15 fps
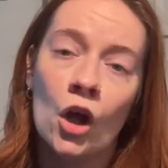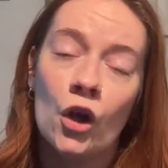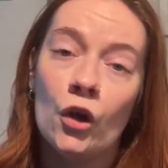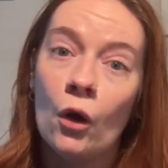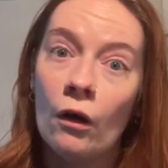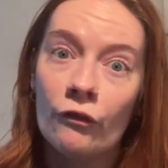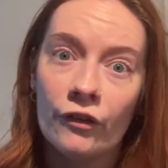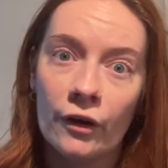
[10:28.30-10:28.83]

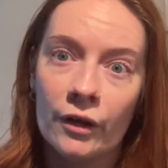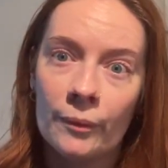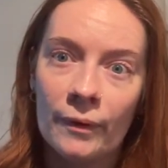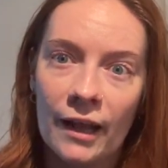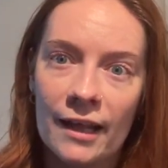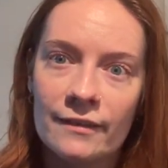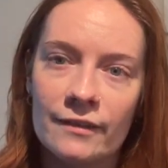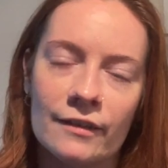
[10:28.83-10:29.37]
not very
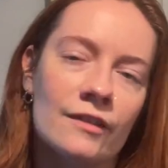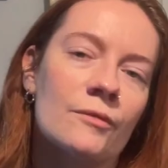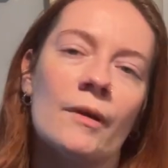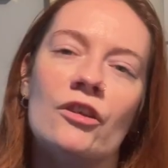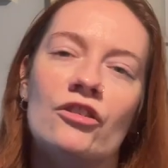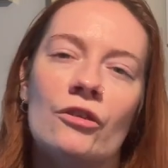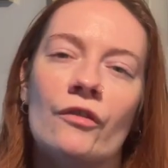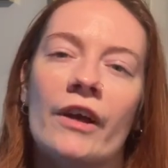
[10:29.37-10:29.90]
pleasant,
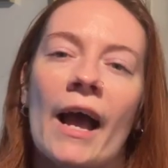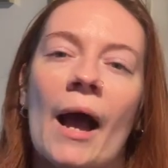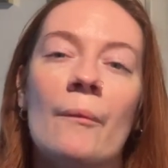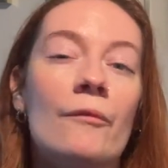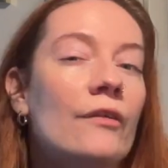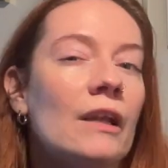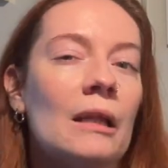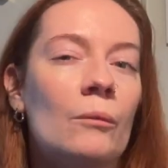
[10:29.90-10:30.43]
especially if I
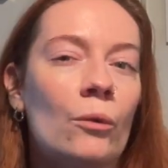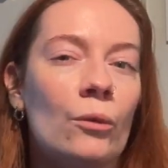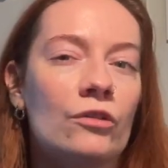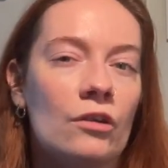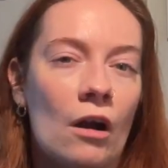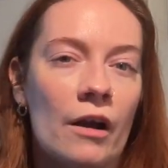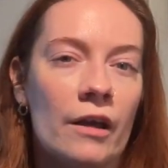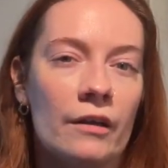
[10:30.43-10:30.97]
am feeling more
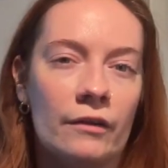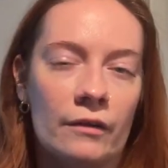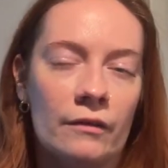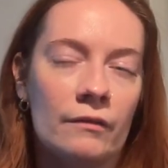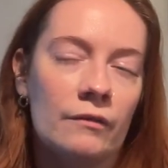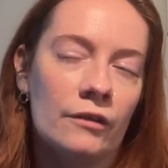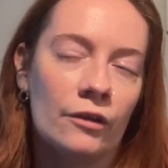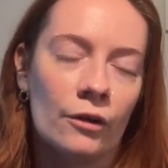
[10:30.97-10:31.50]
tired
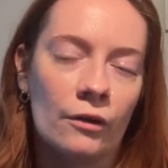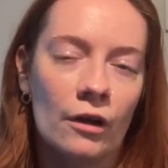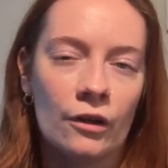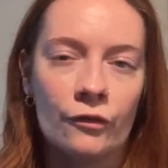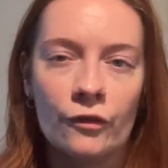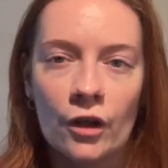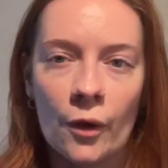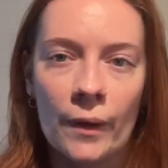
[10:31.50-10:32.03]
and, you know, kind
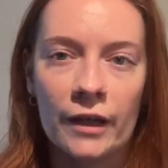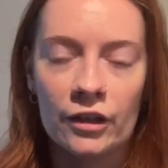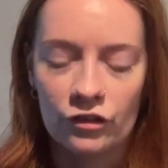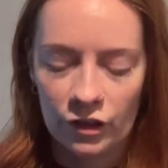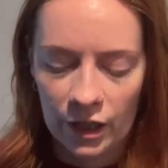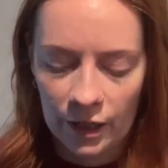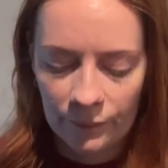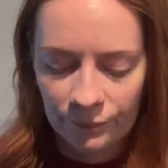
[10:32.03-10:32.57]
of low
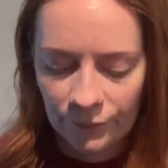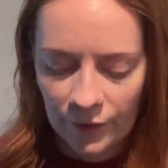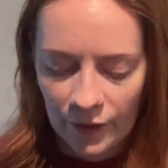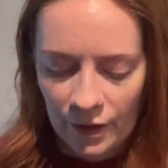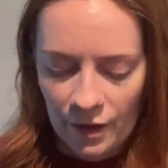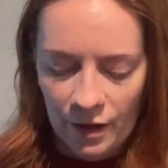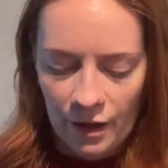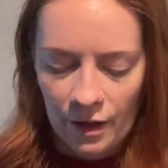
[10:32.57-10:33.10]
energy.
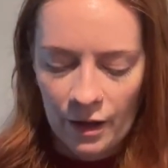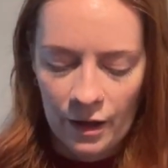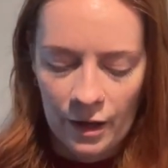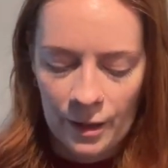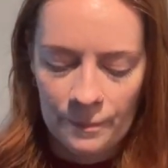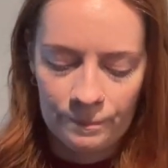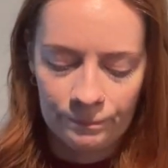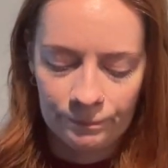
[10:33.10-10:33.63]

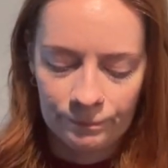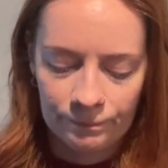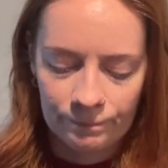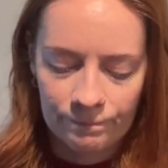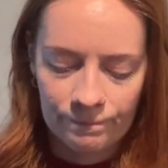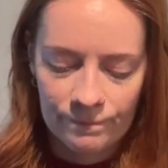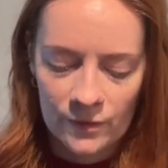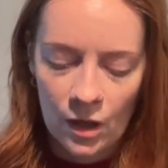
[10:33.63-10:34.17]
Um,
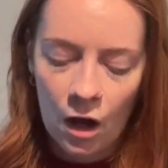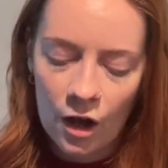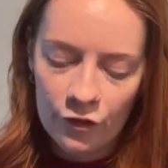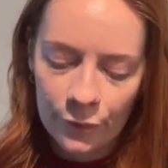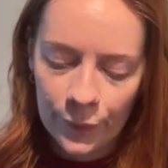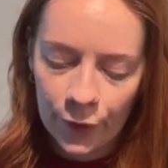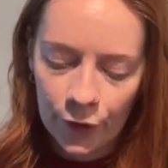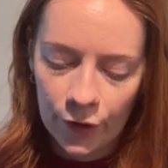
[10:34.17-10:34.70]

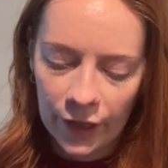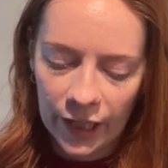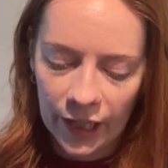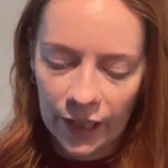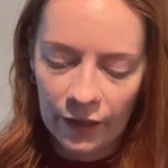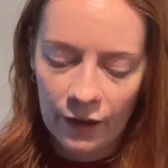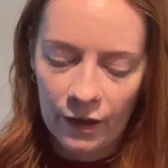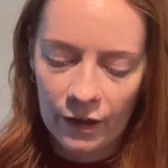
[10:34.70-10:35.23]
I've put
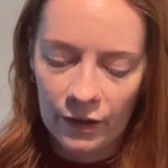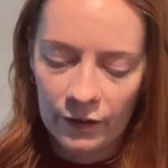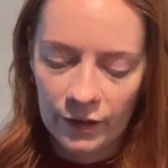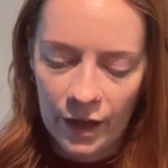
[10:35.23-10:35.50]
here,